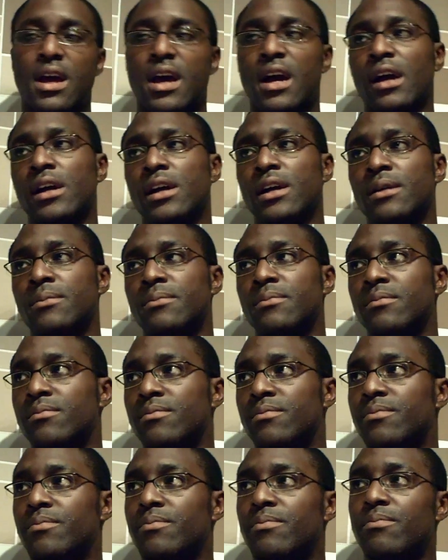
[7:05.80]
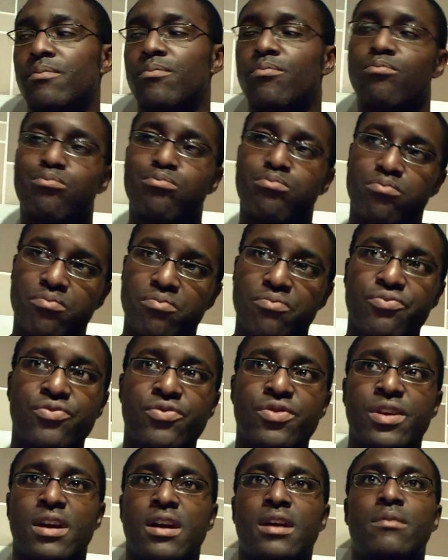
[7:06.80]

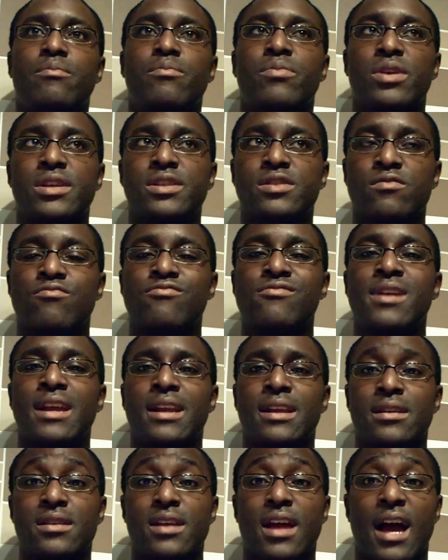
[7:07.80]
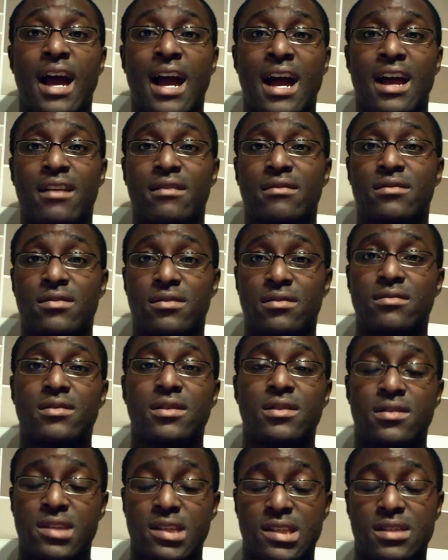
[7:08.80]
Yeah, but he's a really
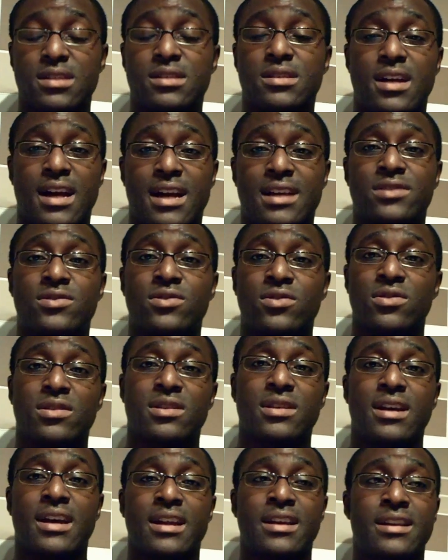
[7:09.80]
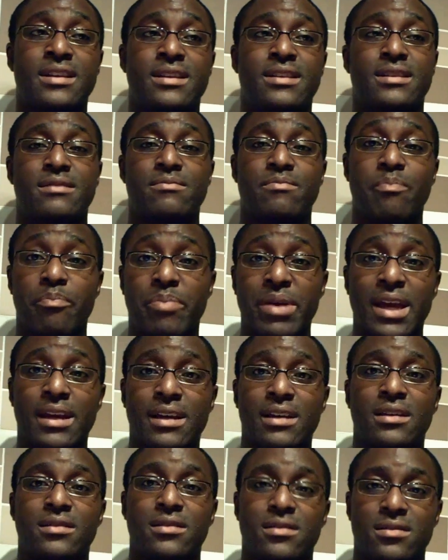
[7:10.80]
this guy's good and big
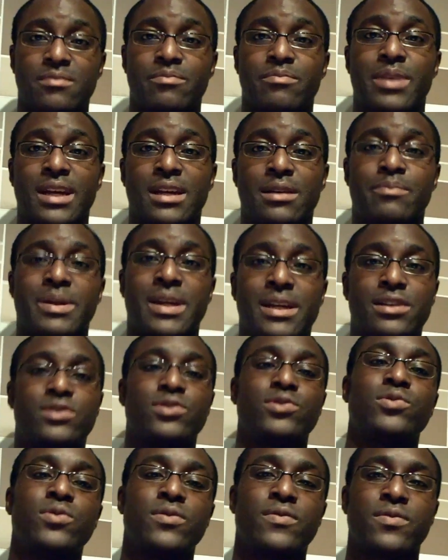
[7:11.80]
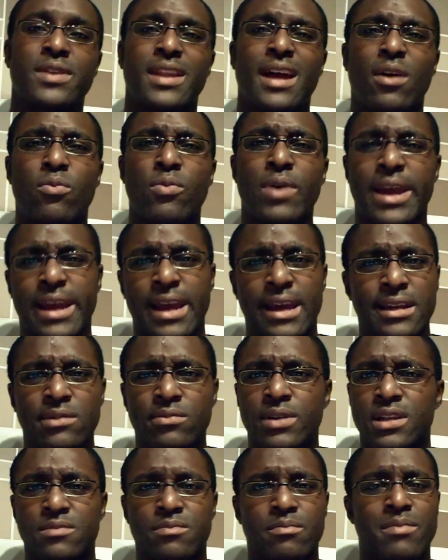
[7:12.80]
dude for that weight
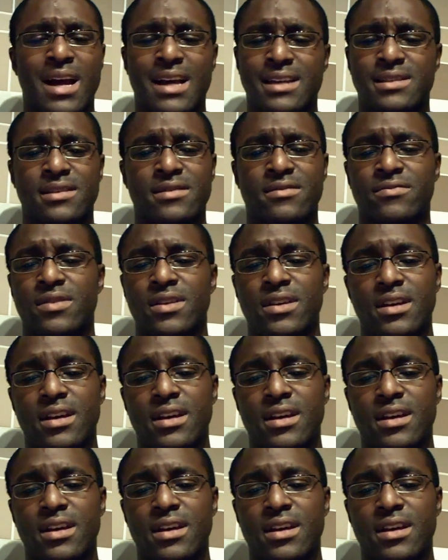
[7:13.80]
anyway. He's massive.